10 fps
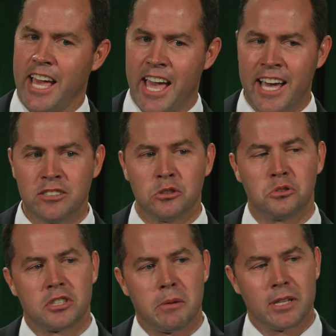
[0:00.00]
and do
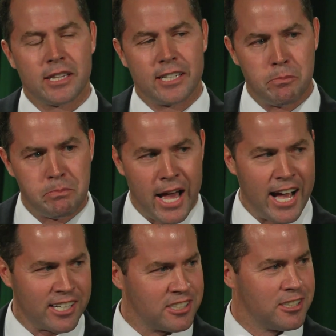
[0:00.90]
something that I'm
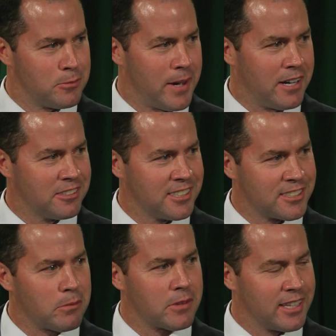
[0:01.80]
passionate about,
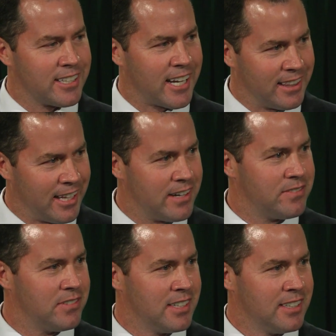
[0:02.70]
something that I love,